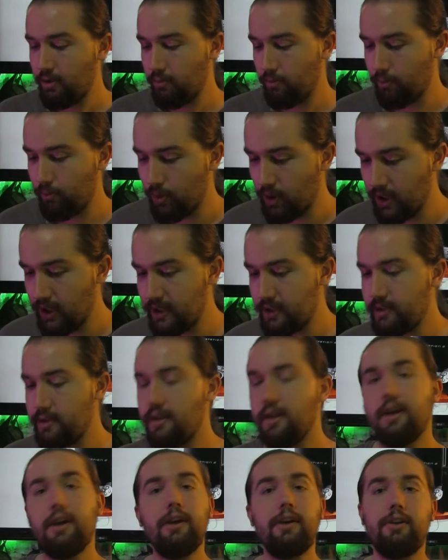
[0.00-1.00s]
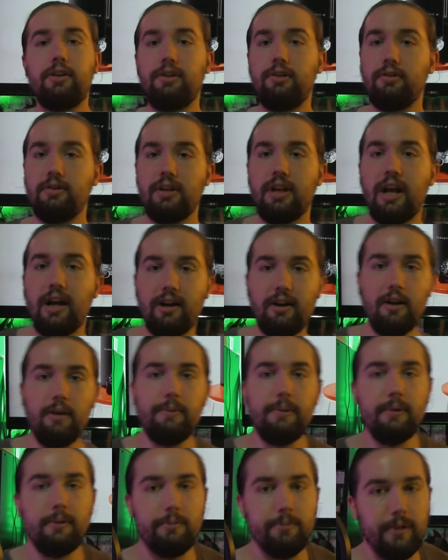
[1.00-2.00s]
One, you're not going to
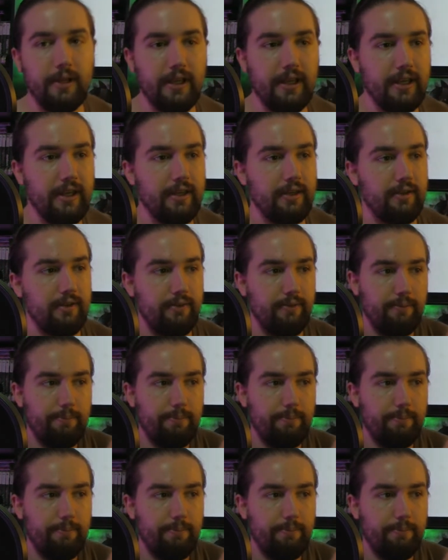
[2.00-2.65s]
be able to play